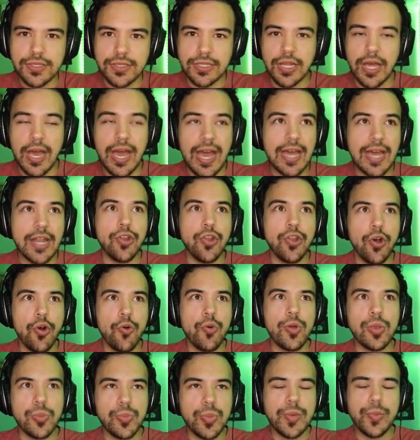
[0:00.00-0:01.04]
and
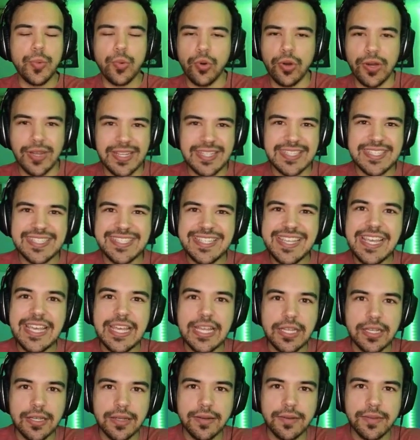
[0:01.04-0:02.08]
knowing people were going to see
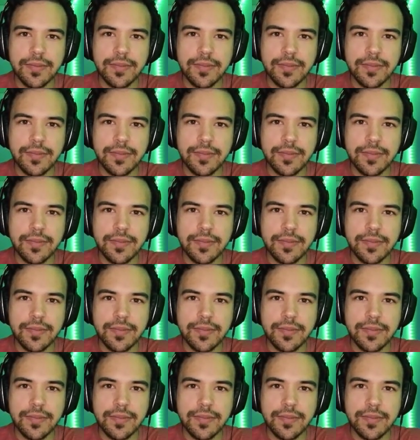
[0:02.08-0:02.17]
it,